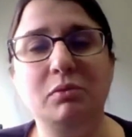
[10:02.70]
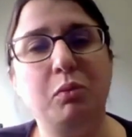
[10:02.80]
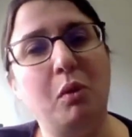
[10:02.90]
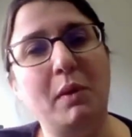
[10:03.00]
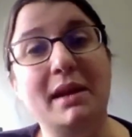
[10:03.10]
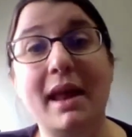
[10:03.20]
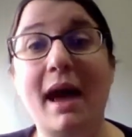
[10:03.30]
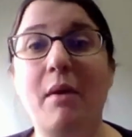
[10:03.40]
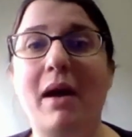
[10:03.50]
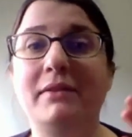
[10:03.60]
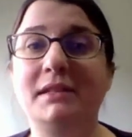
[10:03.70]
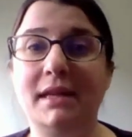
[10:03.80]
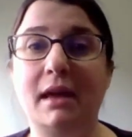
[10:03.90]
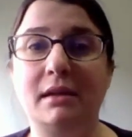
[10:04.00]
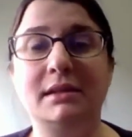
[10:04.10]
is, well, we now have
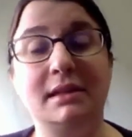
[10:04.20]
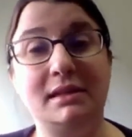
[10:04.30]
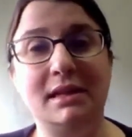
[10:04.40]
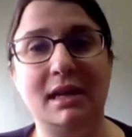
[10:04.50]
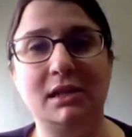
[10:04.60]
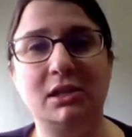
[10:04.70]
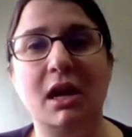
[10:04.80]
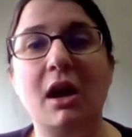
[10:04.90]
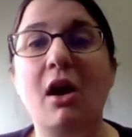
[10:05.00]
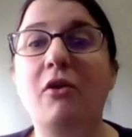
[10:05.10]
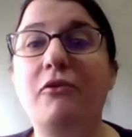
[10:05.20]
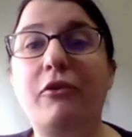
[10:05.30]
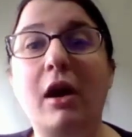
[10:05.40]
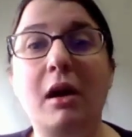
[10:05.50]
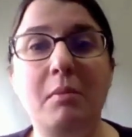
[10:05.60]
cells in a dish
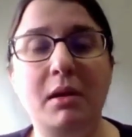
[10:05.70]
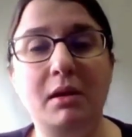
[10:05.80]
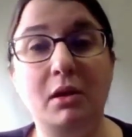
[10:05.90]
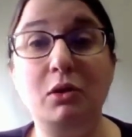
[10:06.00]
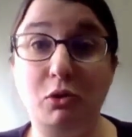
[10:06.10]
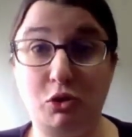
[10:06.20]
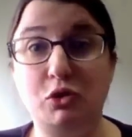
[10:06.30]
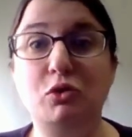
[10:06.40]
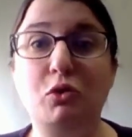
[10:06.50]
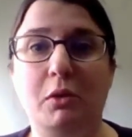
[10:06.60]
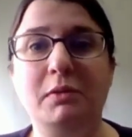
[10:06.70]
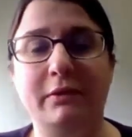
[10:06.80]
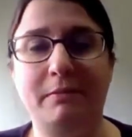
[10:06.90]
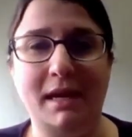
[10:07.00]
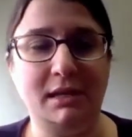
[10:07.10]
from two
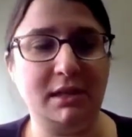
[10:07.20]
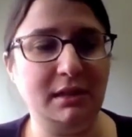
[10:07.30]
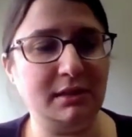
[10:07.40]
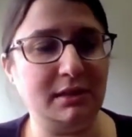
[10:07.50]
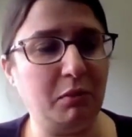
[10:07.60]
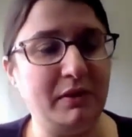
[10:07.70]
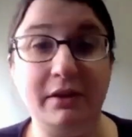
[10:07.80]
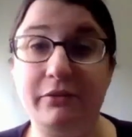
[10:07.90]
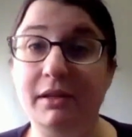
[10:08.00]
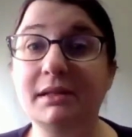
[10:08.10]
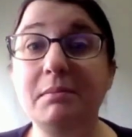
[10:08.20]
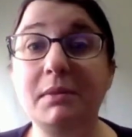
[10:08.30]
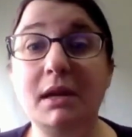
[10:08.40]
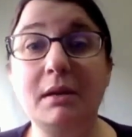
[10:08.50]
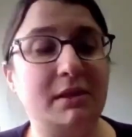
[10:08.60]
groups of patients with different
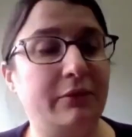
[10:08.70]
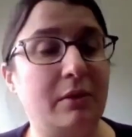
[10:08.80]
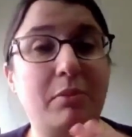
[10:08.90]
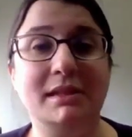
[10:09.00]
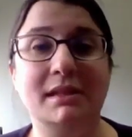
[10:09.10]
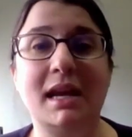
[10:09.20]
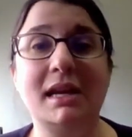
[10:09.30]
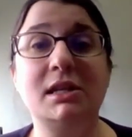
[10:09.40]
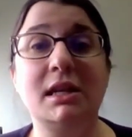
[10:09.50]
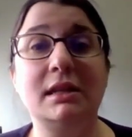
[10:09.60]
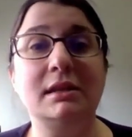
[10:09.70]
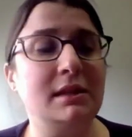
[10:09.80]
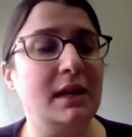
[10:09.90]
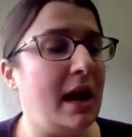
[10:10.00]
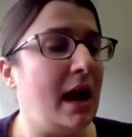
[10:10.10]
symptoms, different
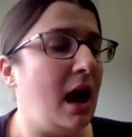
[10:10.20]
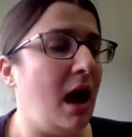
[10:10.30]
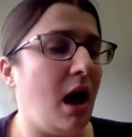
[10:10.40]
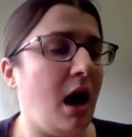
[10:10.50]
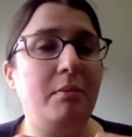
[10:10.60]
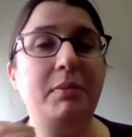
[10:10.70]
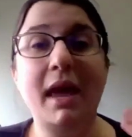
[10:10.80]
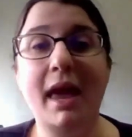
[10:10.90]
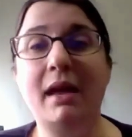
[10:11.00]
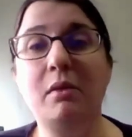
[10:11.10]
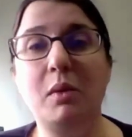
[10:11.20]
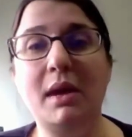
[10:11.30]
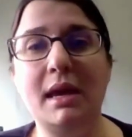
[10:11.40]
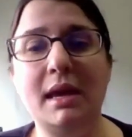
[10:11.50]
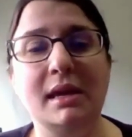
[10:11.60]
presentations. Um, can
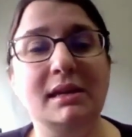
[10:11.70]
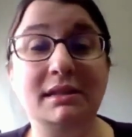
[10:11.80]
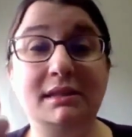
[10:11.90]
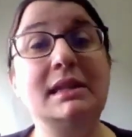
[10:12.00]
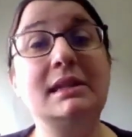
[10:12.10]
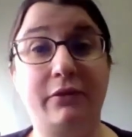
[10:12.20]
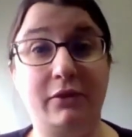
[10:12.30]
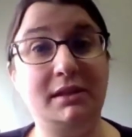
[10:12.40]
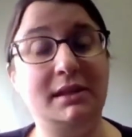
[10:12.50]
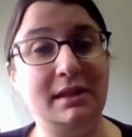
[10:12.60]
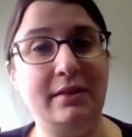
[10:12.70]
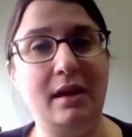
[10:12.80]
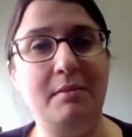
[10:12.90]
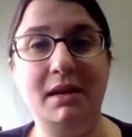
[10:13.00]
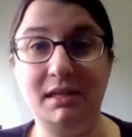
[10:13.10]
we see differences
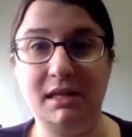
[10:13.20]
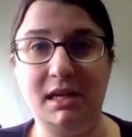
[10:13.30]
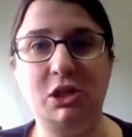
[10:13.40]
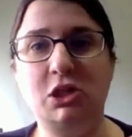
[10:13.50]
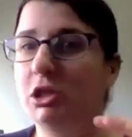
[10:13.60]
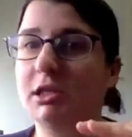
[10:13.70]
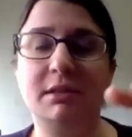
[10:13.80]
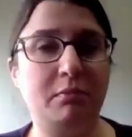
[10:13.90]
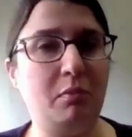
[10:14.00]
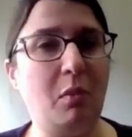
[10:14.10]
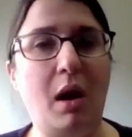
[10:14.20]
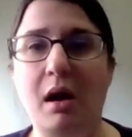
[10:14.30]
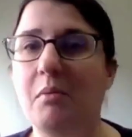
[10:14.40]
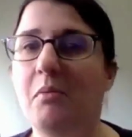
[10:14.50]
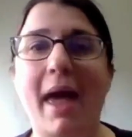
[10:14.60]
in them in a dish just
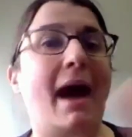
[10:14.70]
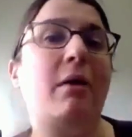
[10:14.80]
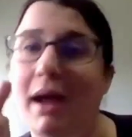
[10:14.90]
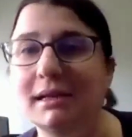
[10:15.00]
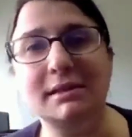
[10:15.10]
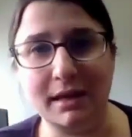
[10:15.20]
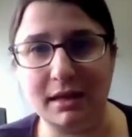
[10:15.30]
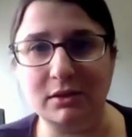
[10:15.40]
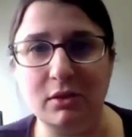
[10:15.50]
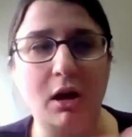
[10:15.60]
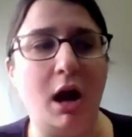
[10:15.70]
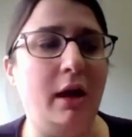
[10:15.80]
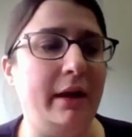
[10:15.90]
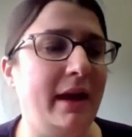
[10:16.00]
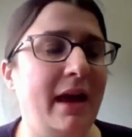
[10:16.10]
um, at rest, I guess you can
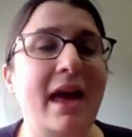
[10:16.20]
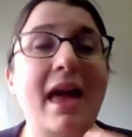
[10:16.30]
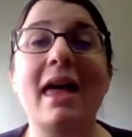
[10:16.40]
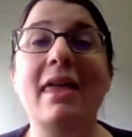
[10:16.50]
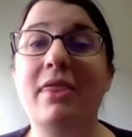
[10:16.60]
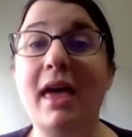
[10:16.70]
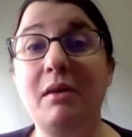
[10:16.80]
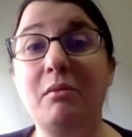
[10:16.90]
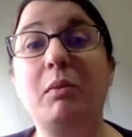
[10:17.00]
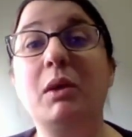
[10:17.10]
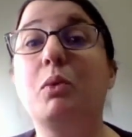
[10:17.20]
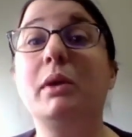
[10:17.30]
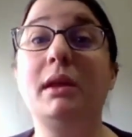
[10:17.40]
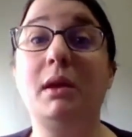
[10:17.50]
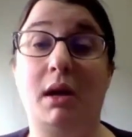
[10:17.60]
call it? And then what we
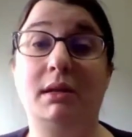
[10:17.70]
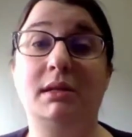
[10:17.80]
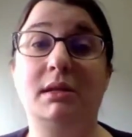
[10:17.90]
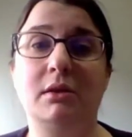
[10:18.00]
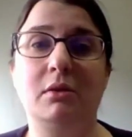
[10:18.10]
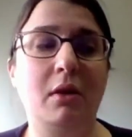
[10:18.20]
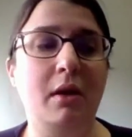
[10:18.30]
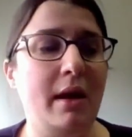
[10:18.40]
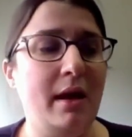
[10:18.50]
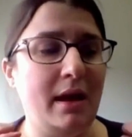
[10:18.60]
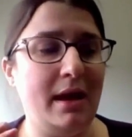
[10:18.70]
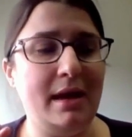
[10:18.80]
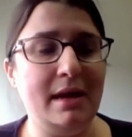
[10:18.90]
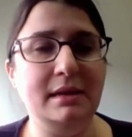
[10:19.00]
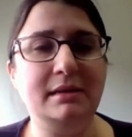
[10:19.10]
really want to do
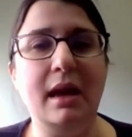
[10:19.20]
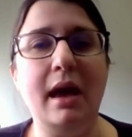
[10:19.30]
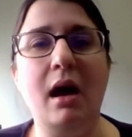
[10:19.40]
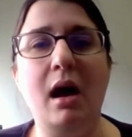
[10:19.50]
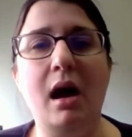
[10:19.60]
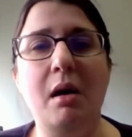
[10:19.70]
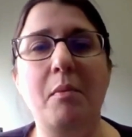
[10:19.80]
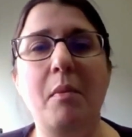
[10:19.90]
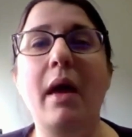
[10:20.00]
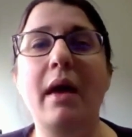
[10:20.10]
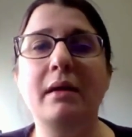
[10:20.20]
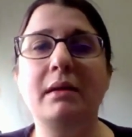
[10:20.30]
is um,